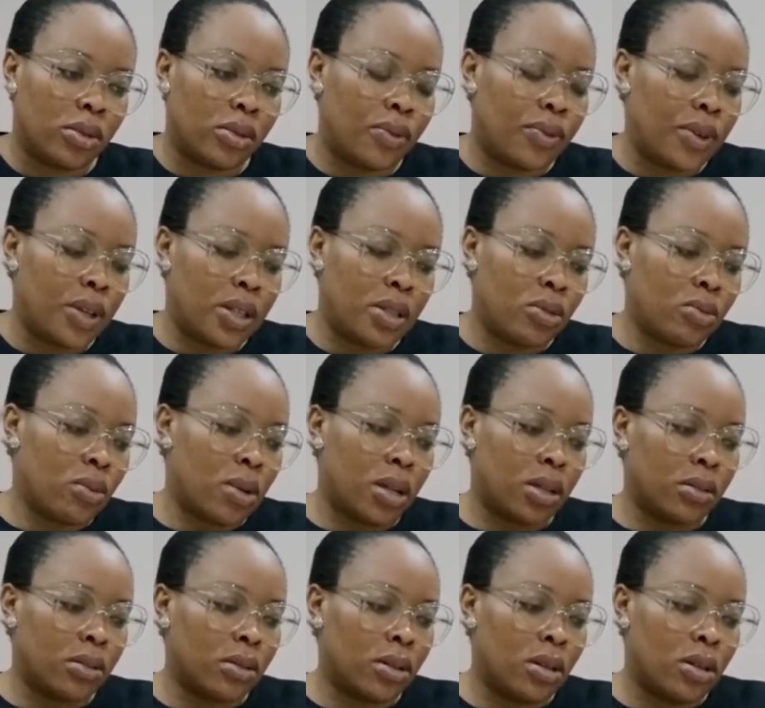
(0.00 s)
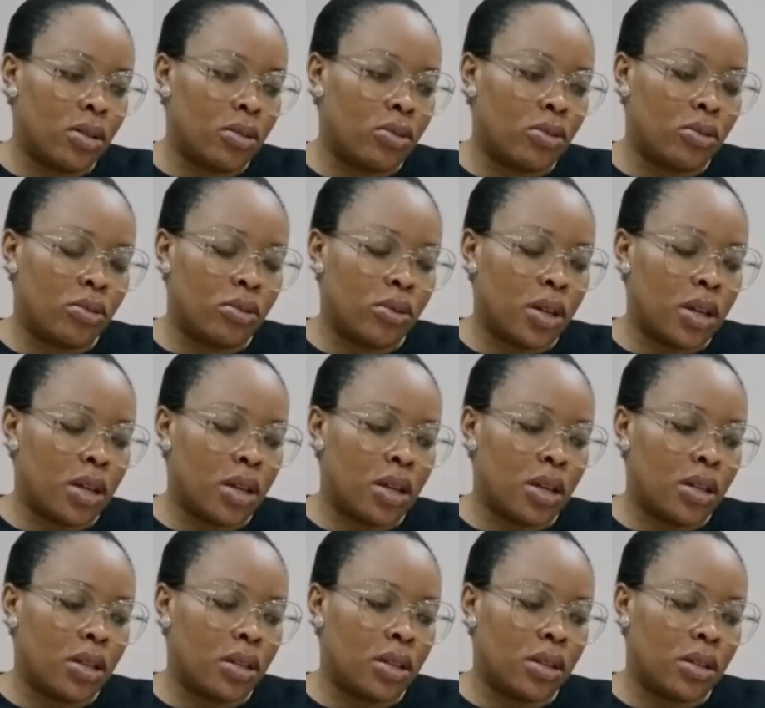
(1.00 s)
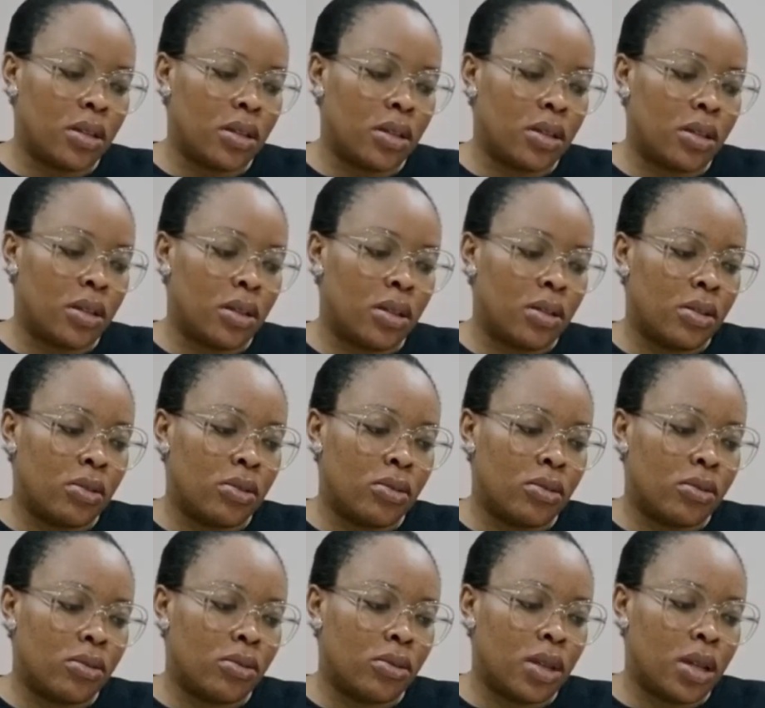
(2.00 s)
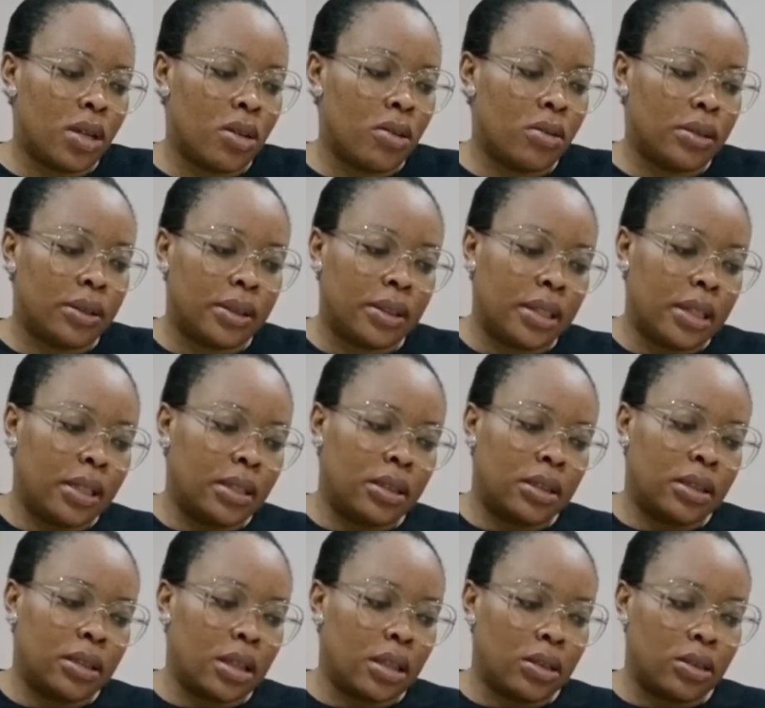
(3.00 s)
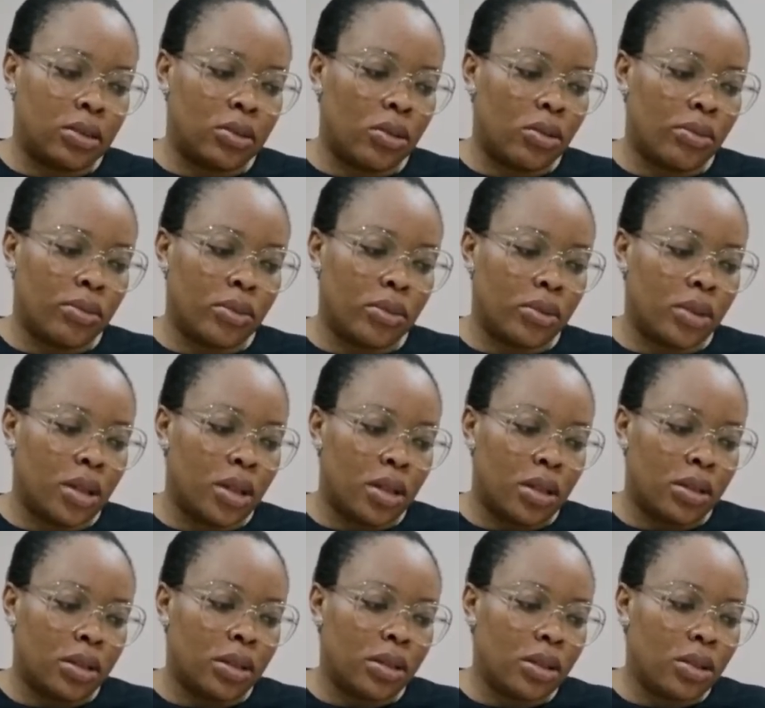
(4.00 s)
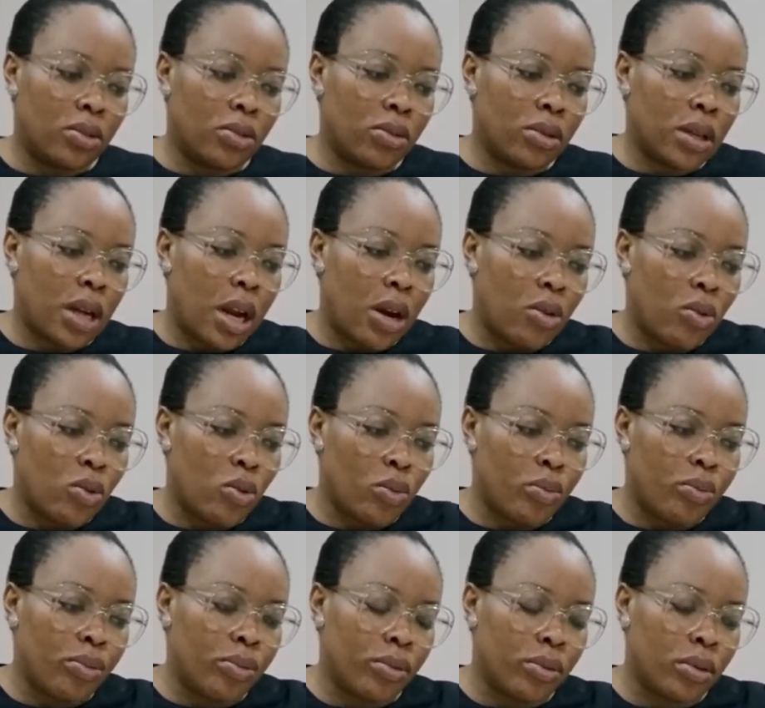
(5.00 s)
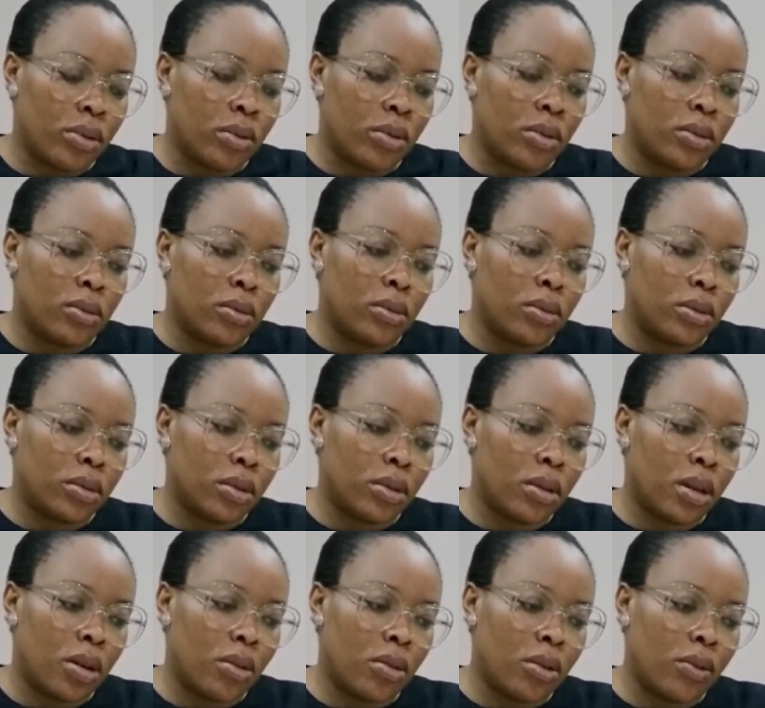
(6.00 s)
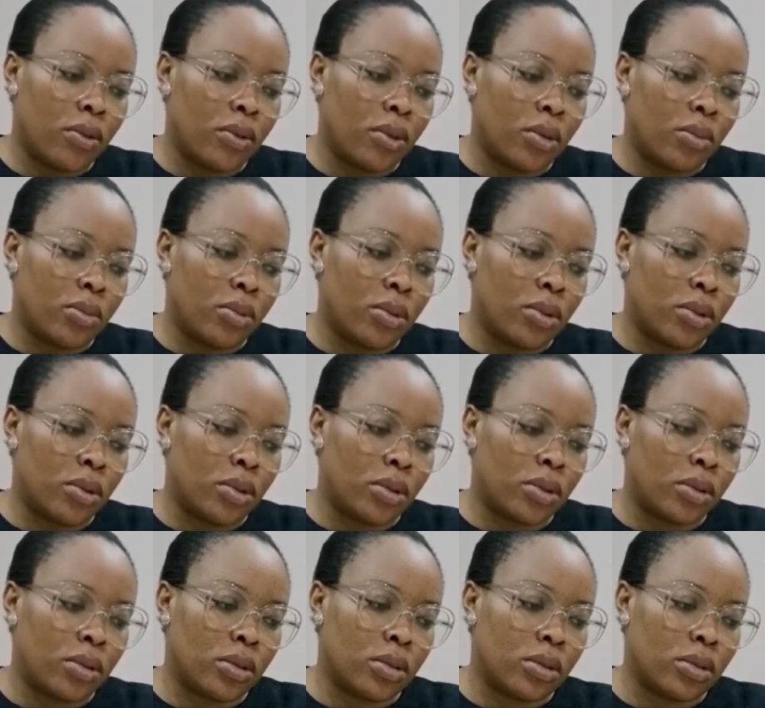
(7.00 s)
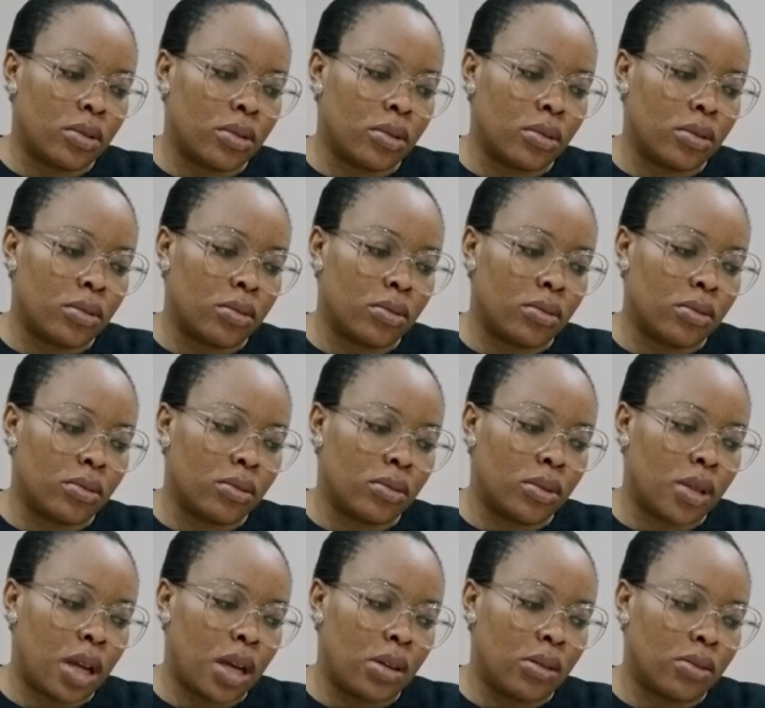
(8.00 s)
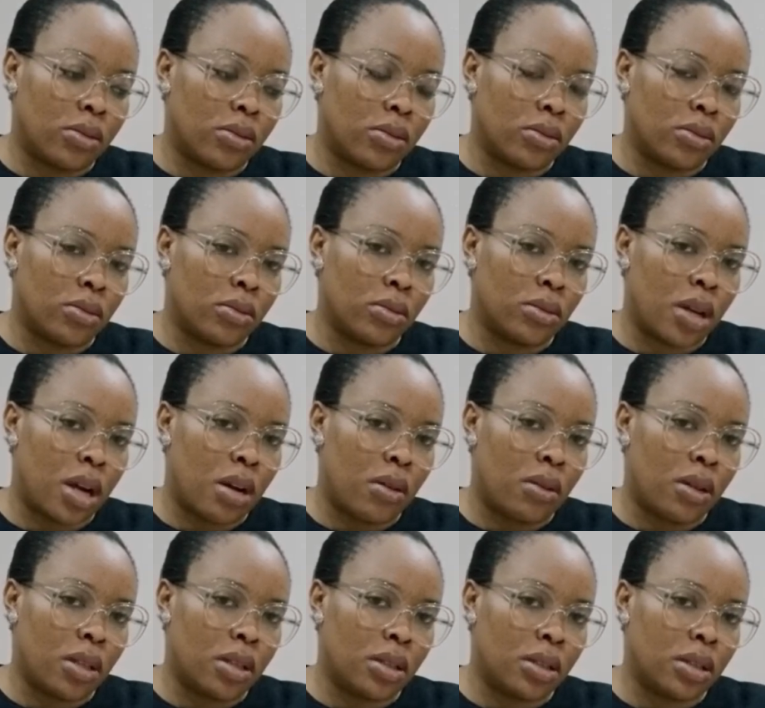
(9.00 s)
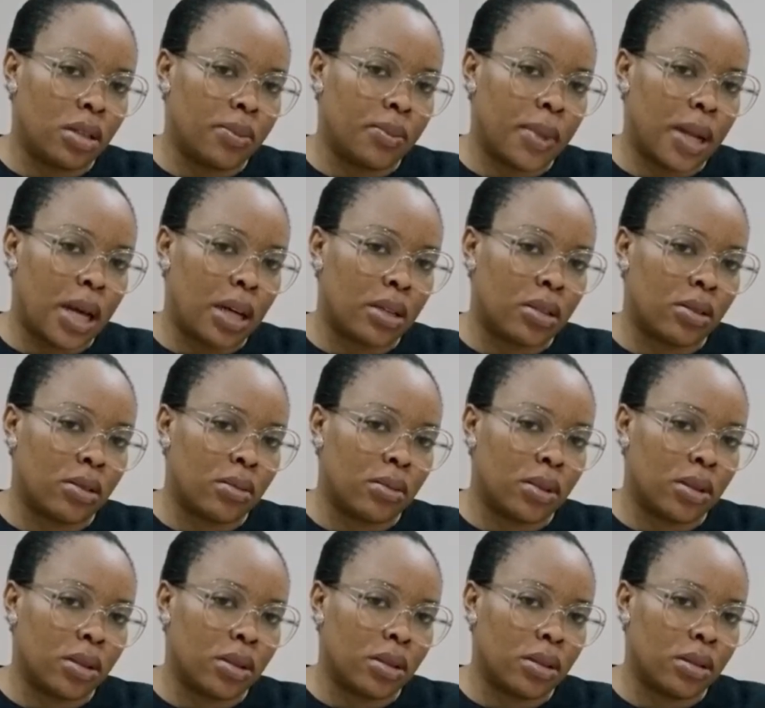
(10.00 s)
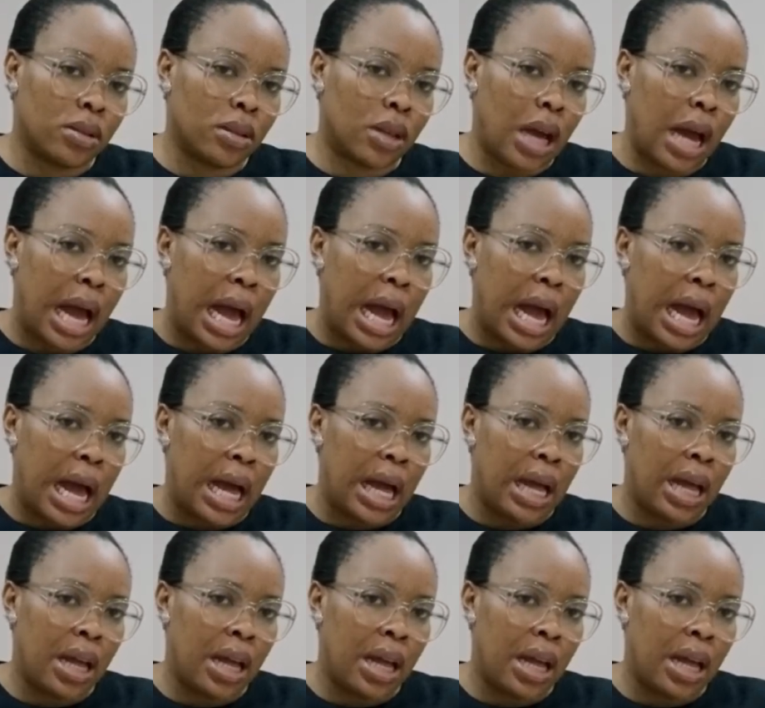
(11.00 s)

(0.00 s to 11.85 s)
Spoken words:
you. The first one, wear corsets and some thing look like robe. So you are going for brush. Now, I'm wearing this black something.